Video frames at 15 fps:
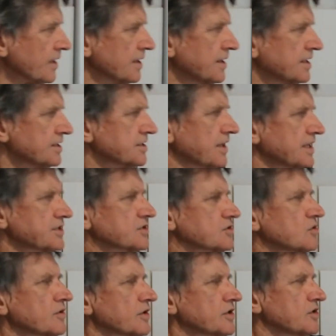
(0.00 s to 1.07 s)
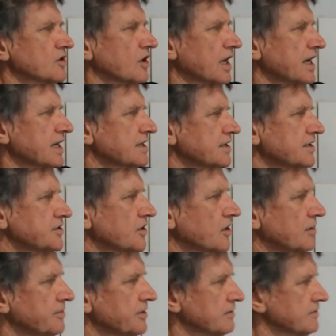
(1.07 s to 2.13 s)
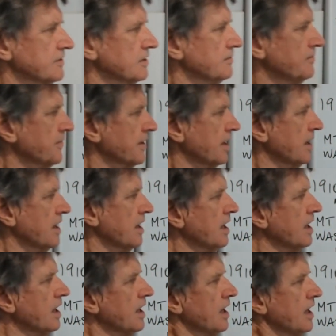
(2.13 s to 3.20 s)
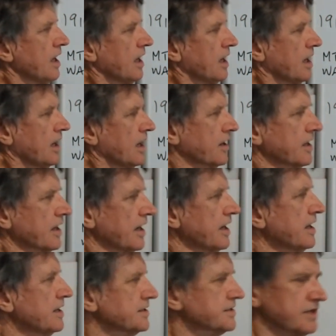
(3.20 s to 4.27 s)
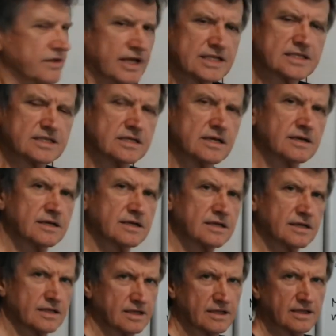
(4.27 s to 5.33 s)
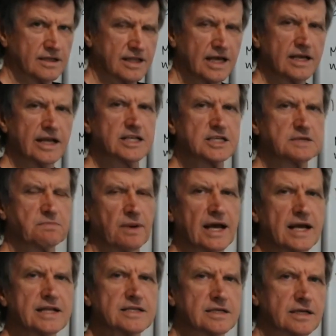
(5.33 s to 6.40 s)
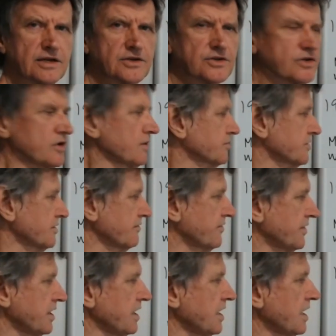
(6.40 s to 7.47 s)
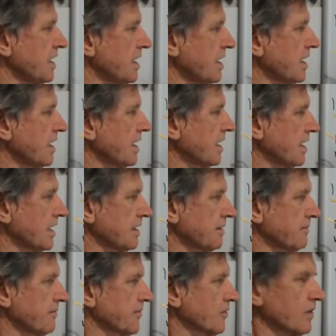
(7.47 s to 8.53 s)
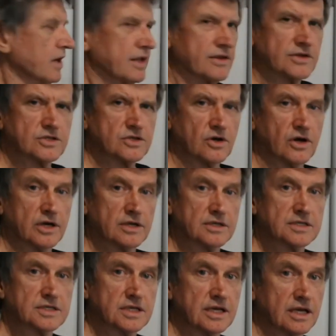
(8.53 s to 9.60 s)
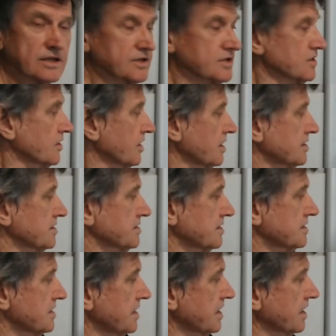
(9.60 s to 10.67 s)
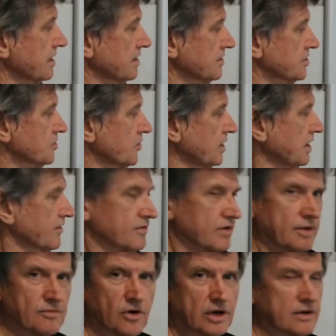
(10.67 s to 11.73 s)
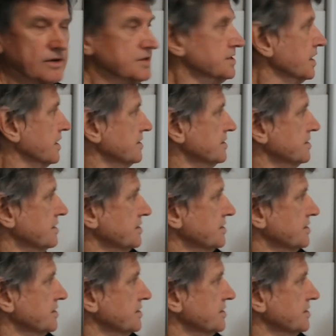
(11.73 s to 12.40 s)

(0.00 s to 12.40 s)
So that's called the dilated time interval. Okay, so that explains it in terms of the way the scientists see it. The scientists are seeing it as 23 microseconds.